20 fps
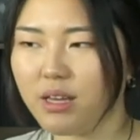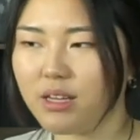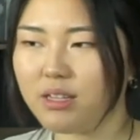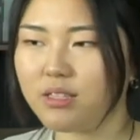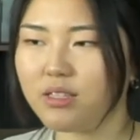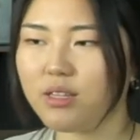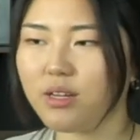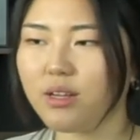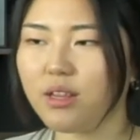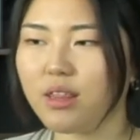
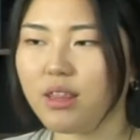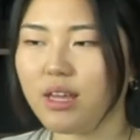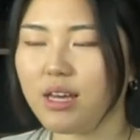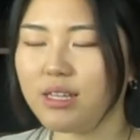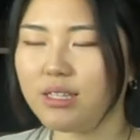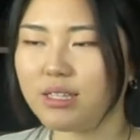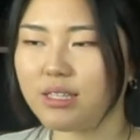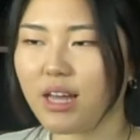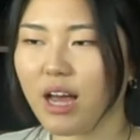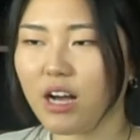So
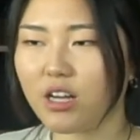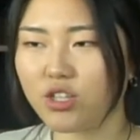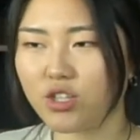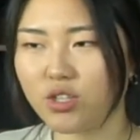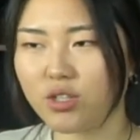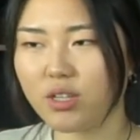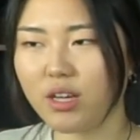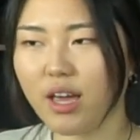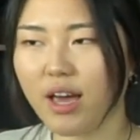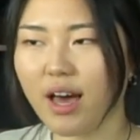this
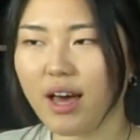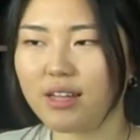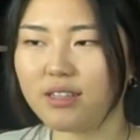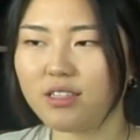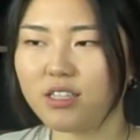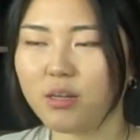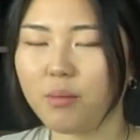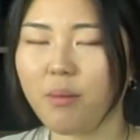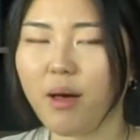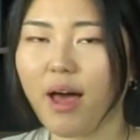actually
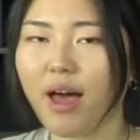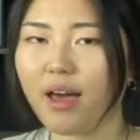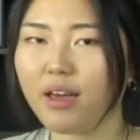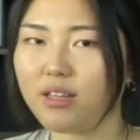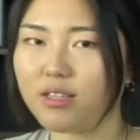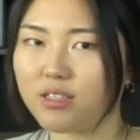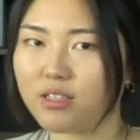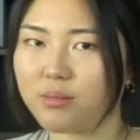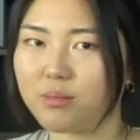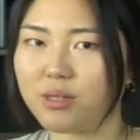has some
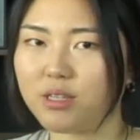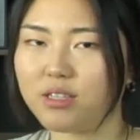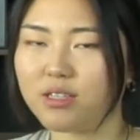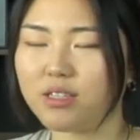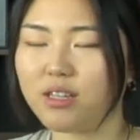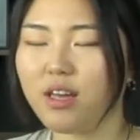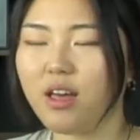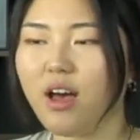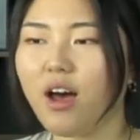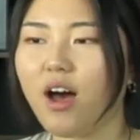isomers.